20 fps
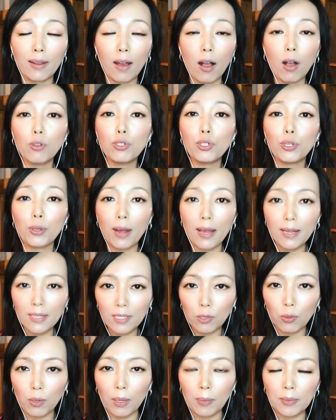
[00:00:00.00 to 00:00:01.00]
all
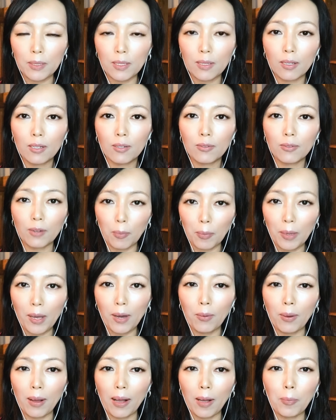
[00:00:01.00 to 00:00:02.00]
transcripts from
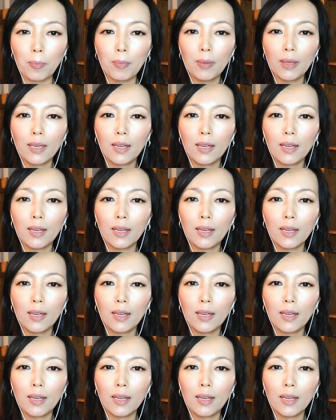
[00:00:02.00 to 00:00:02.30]
now on.